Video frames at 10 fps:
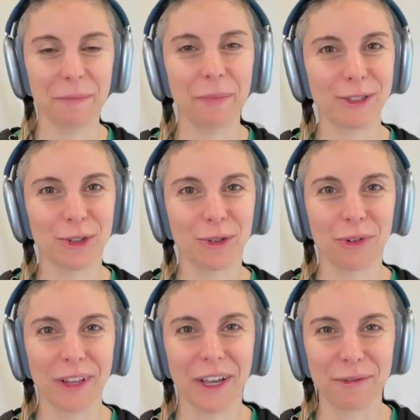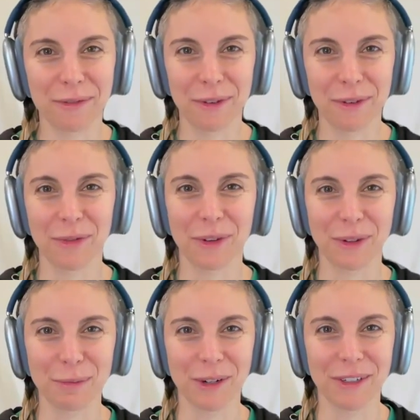bonds you for life, those
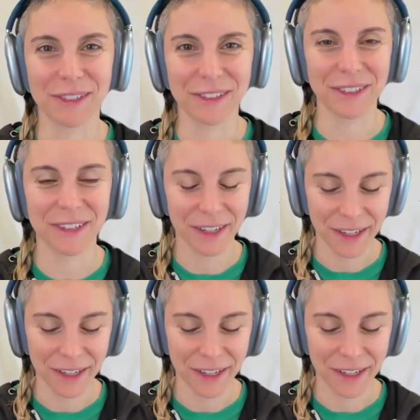field experiences.